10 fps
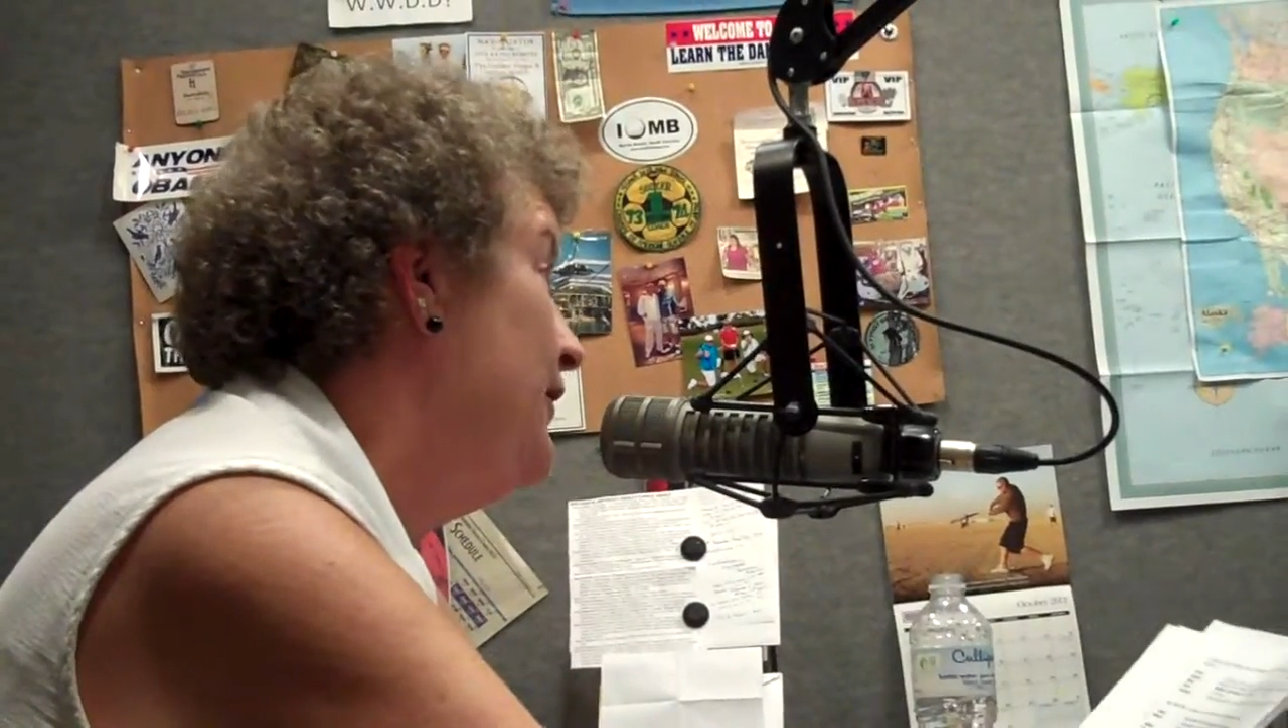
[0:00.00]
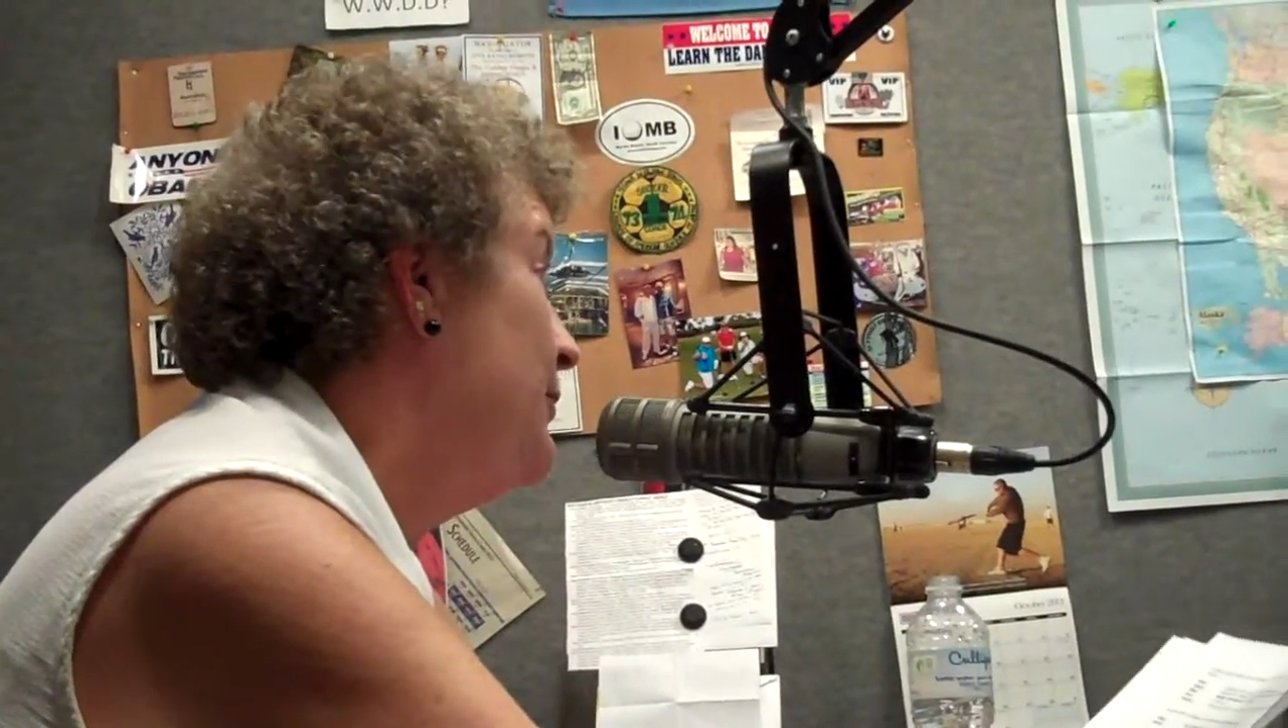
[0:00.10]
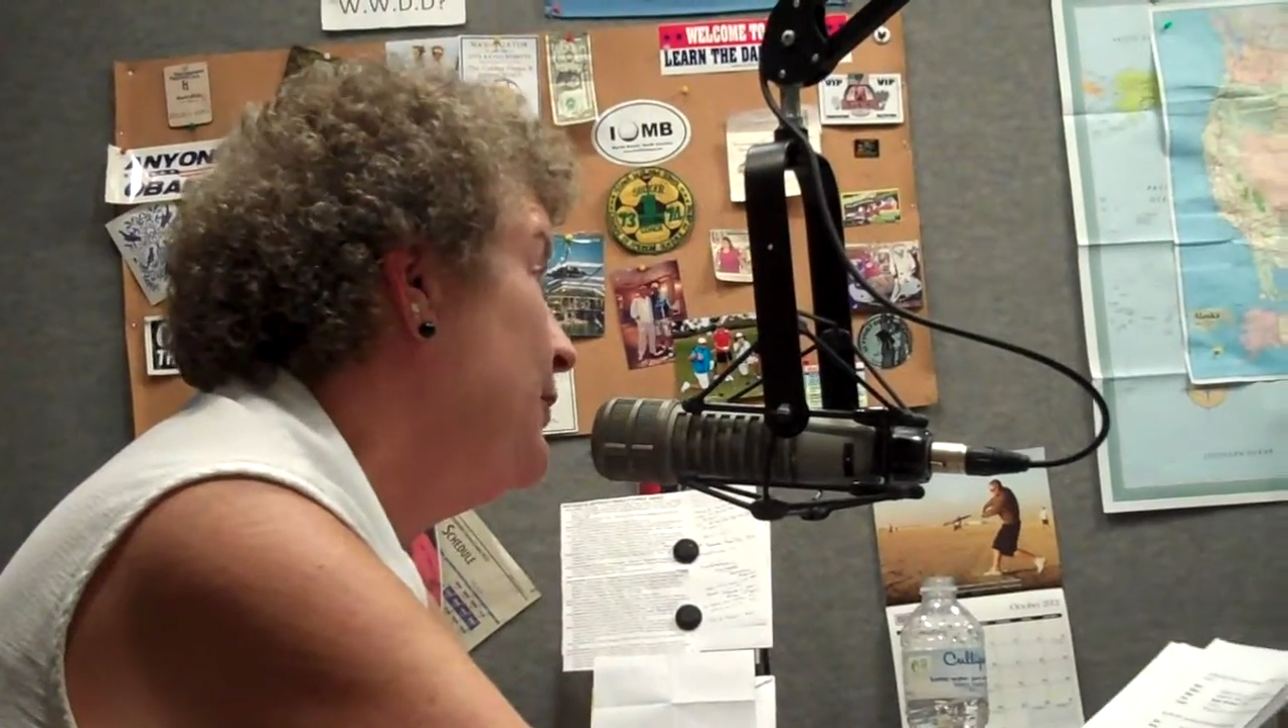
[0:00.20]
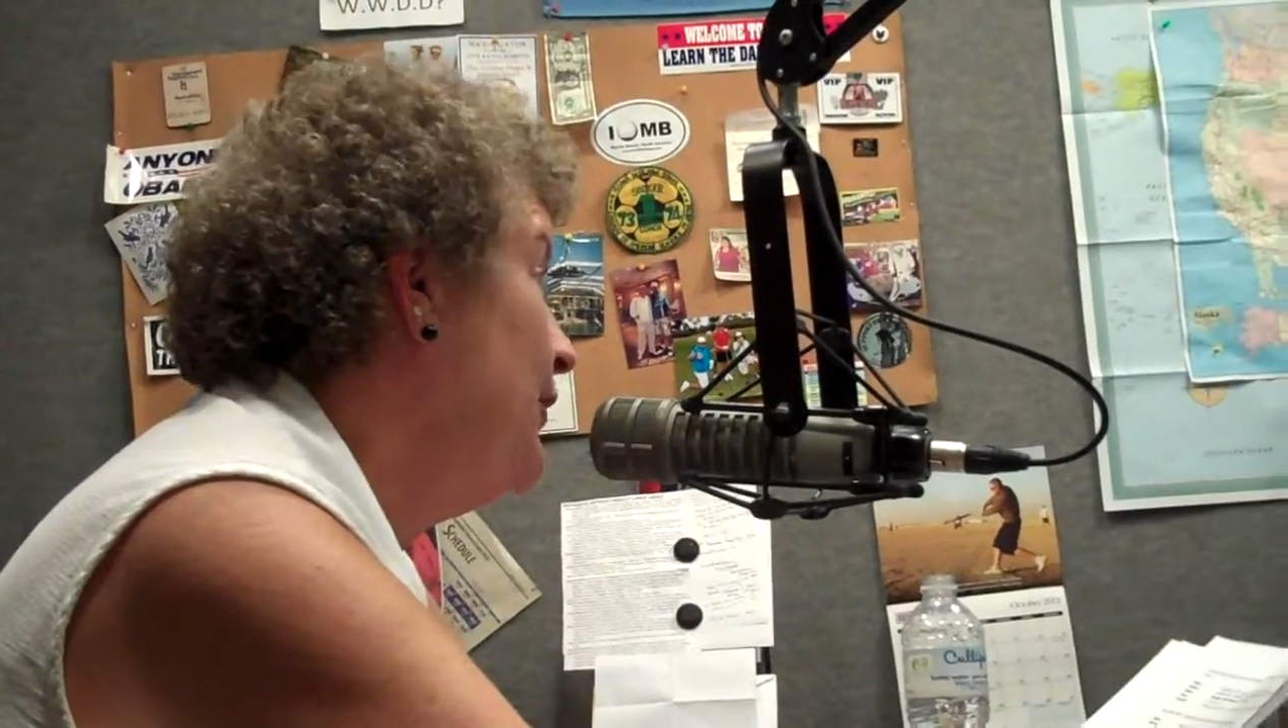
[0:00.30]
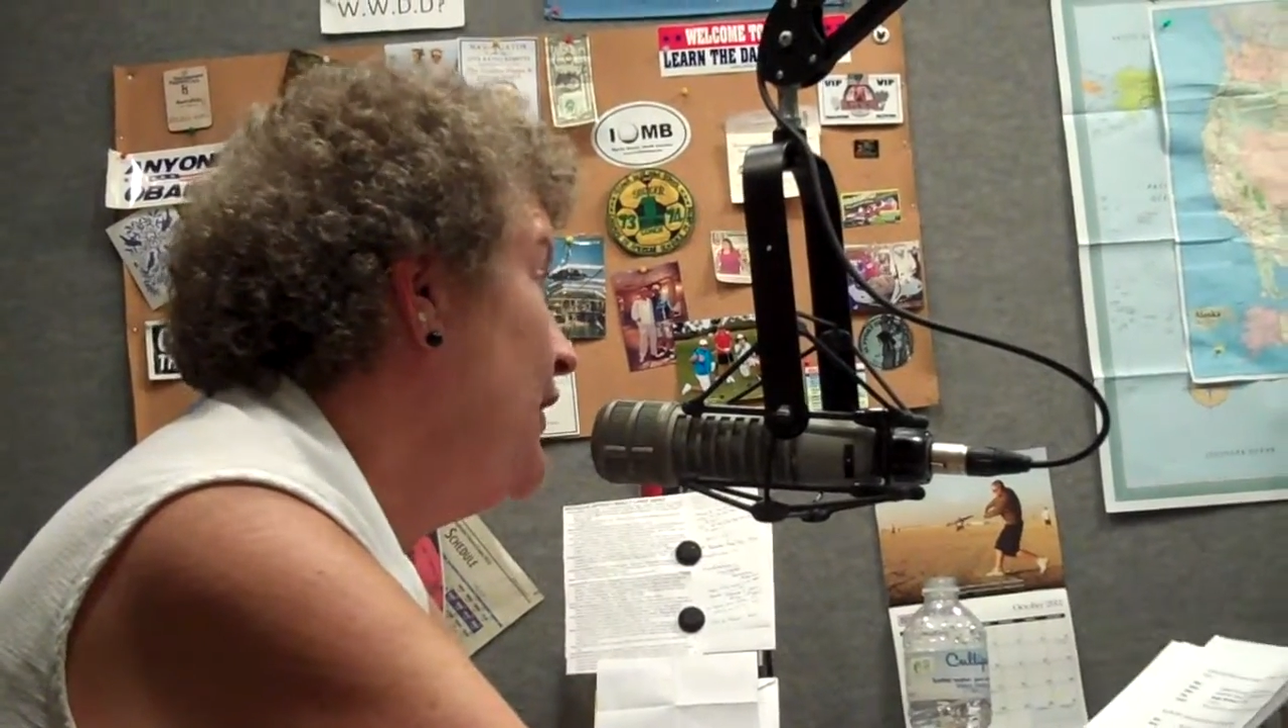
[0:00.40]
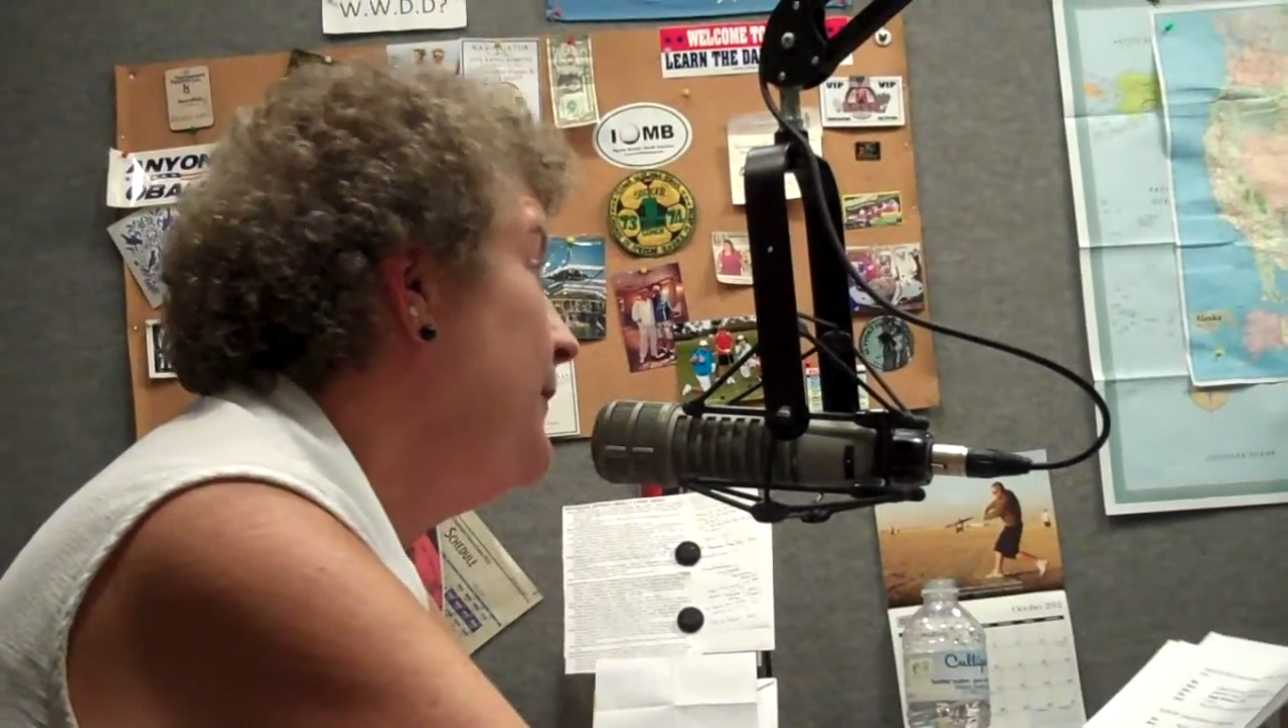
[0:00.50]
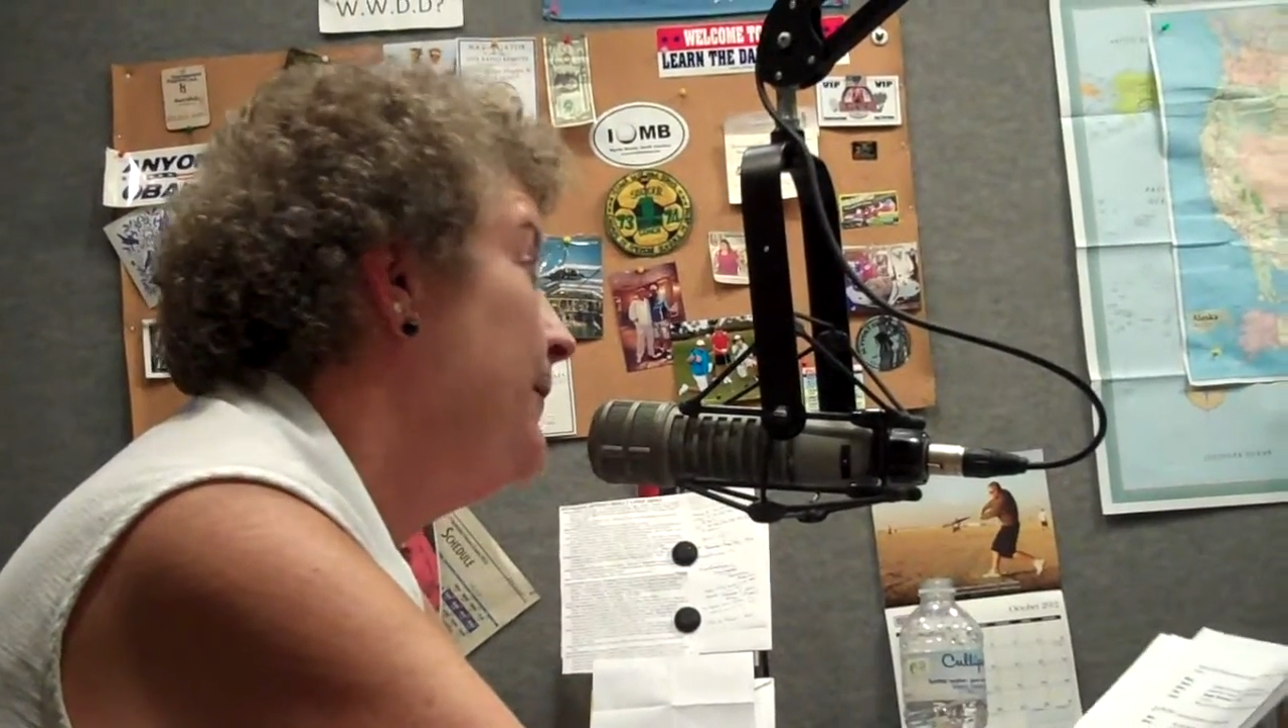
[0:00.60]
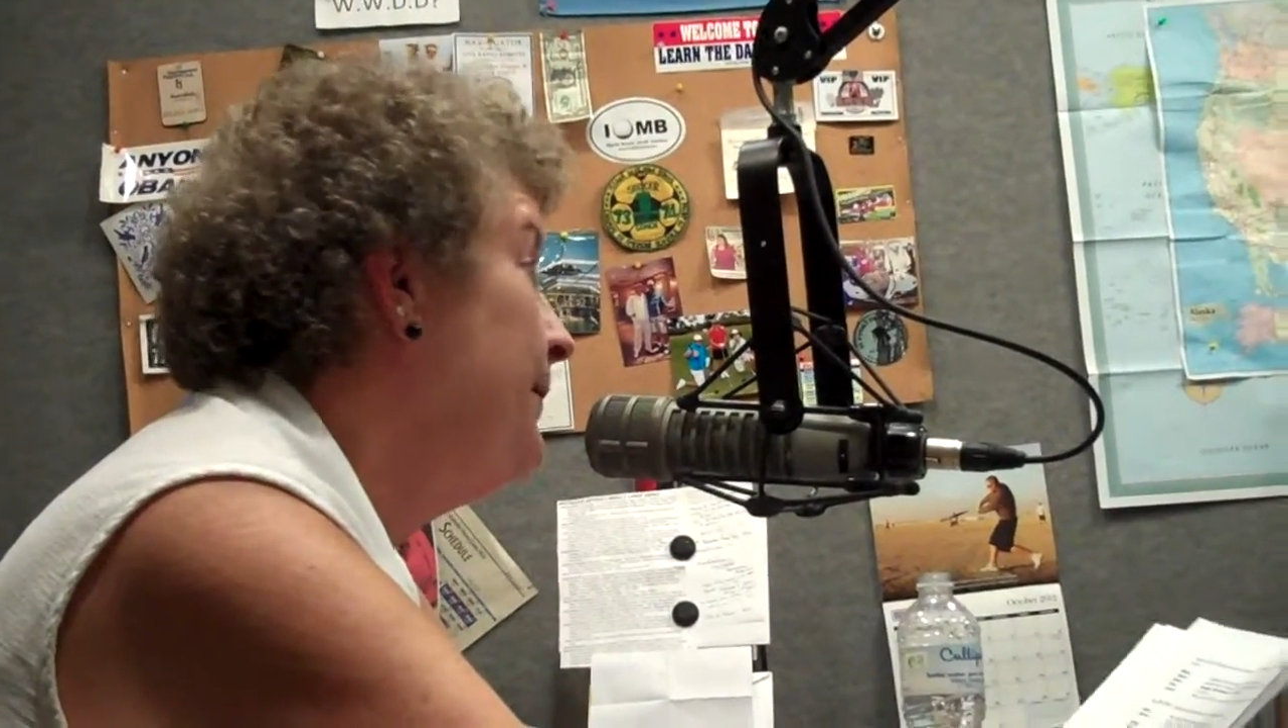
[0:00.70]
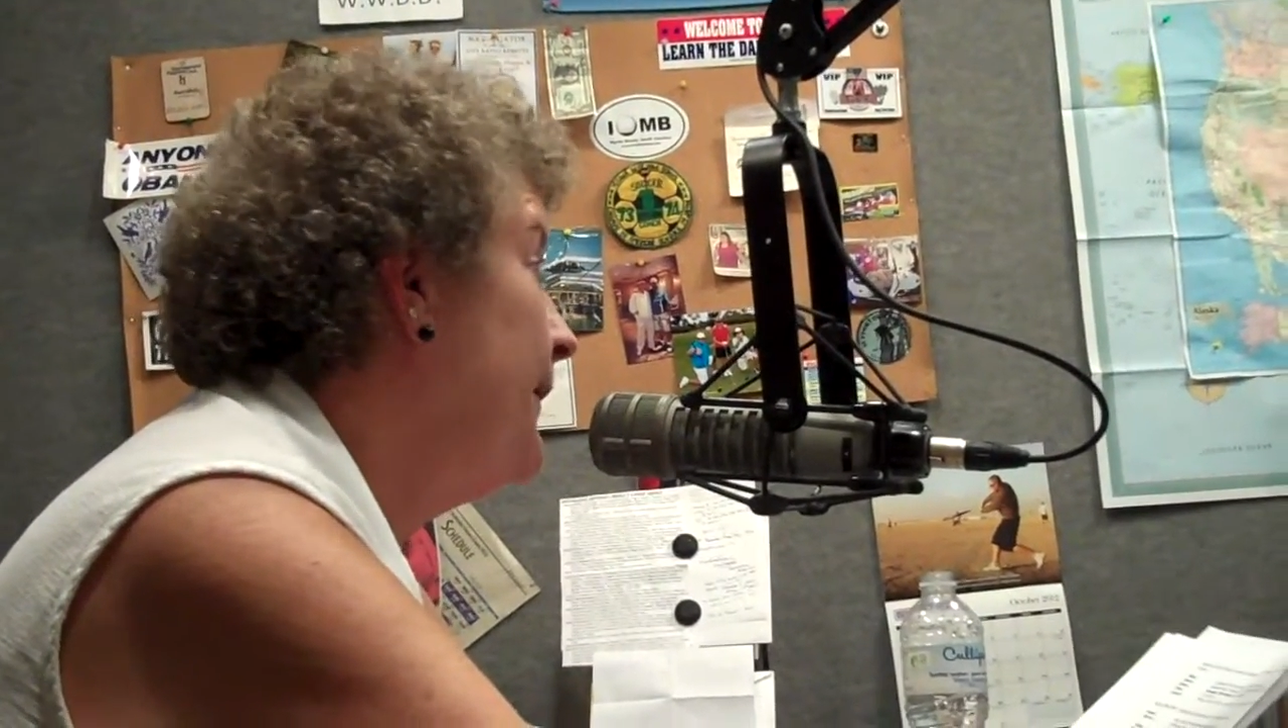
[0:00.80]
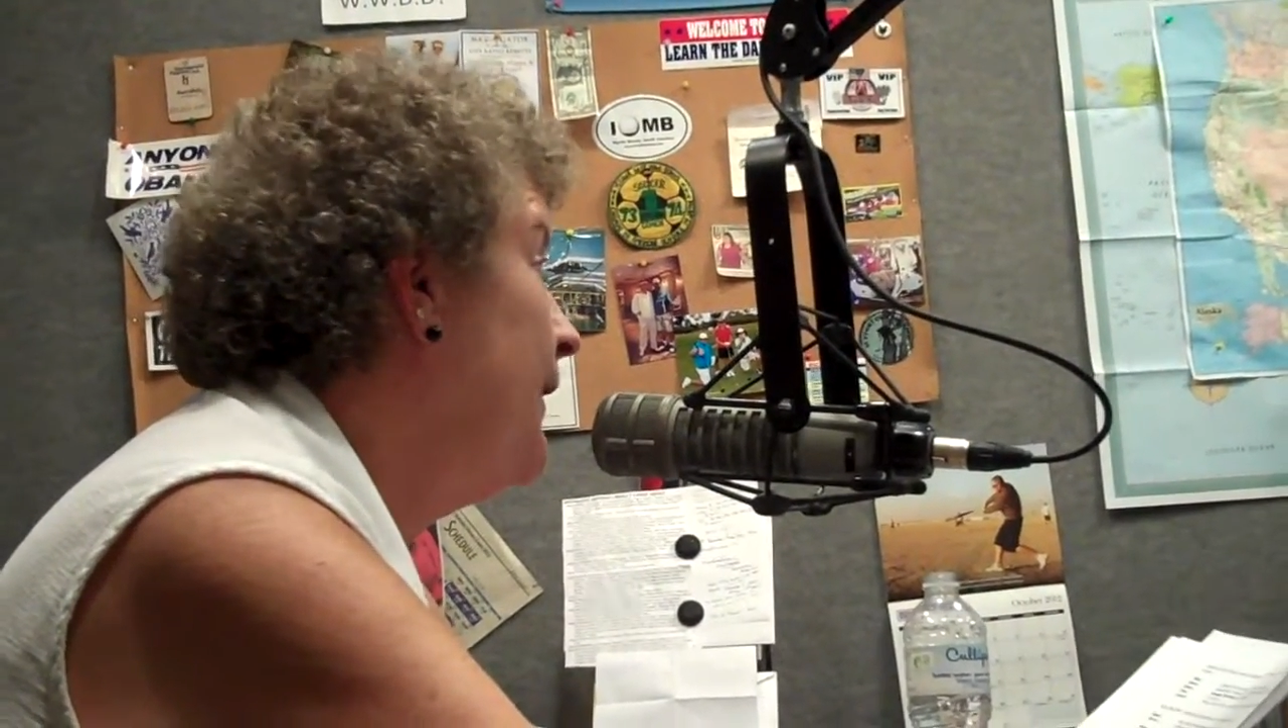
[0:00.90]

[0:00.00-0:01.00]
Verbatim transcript: in the museum.